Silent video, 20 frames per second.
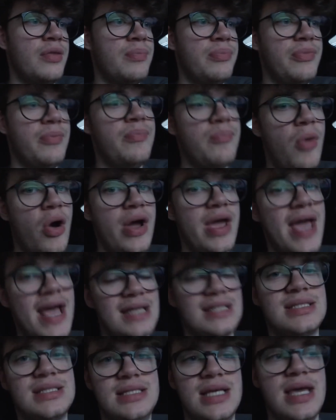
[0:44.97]
My
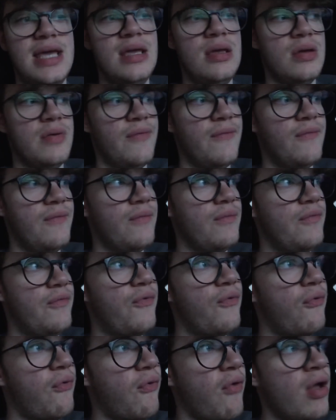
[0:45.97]
ST,
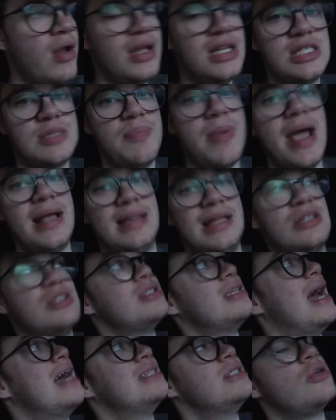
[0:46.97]
fully spec'd, it
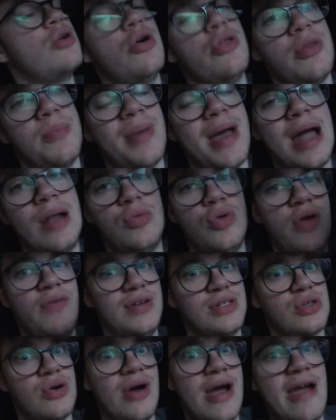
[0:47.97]
just hasn't got the pan roof,
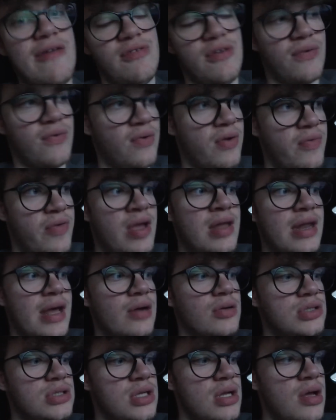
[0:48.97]
it's got everything
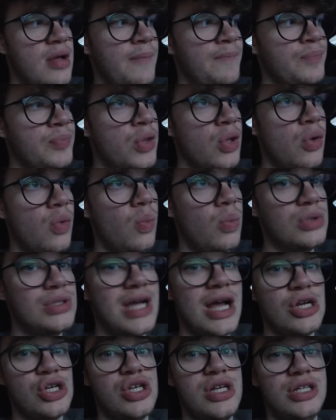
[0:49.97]
else, was
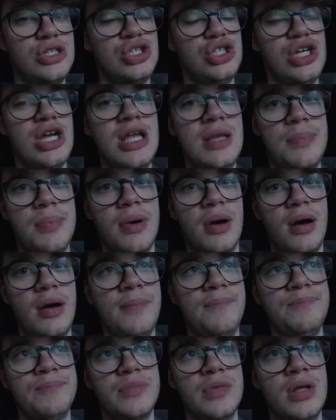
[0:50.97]
actually cheaper
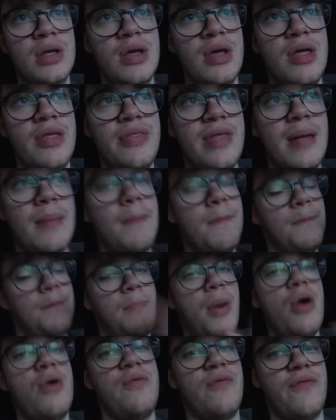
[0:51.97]
than
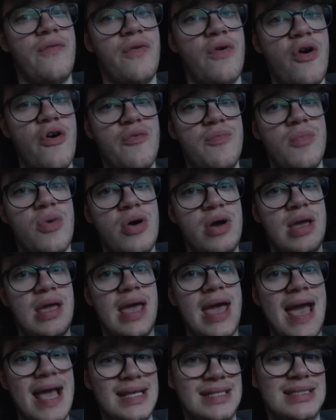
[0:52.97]
both of
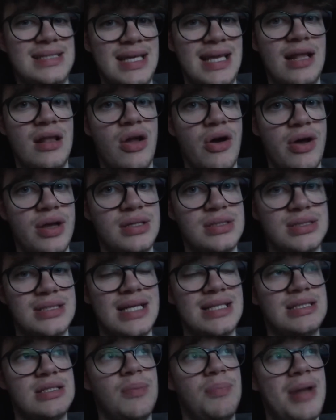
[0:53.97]
my ST lines.
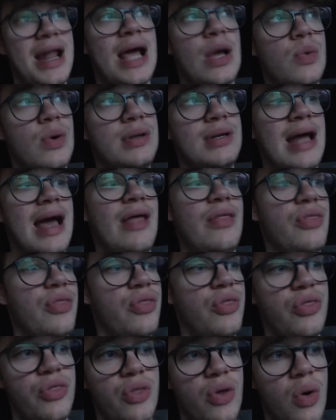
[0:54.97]
That's the black one
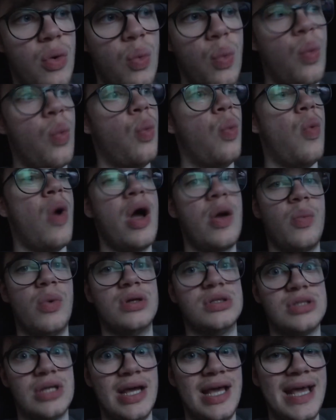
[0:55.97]
and the white
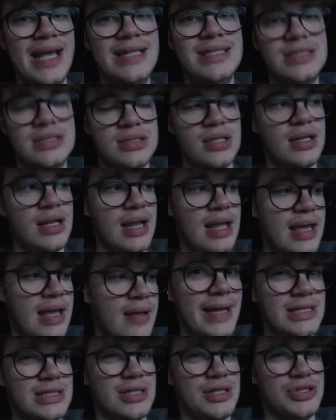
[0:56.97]
one. So instantly,
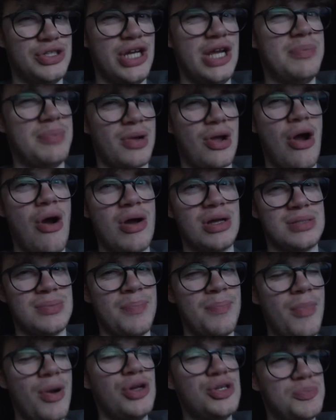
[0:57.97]
it's a cheaper car. It's
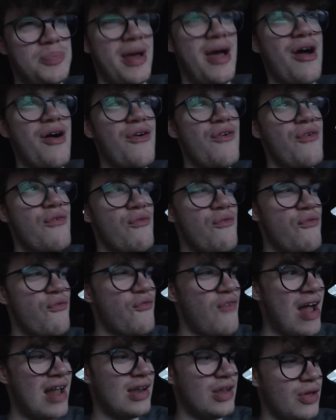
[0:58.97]
much better
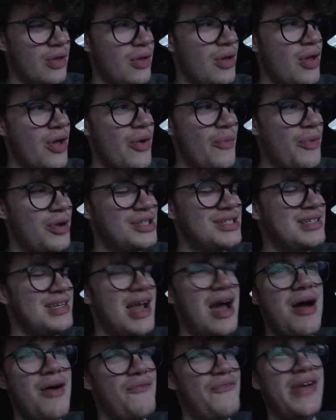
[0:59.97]
value, which
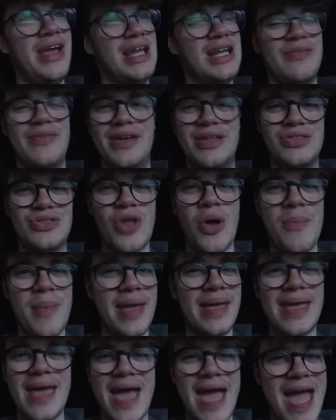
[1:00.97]
now I'm thinking of it, don't
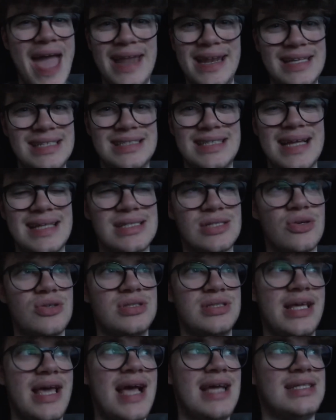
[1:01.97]
make any sense,
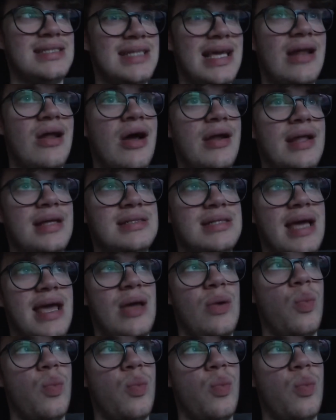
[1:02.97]
because the ST line is a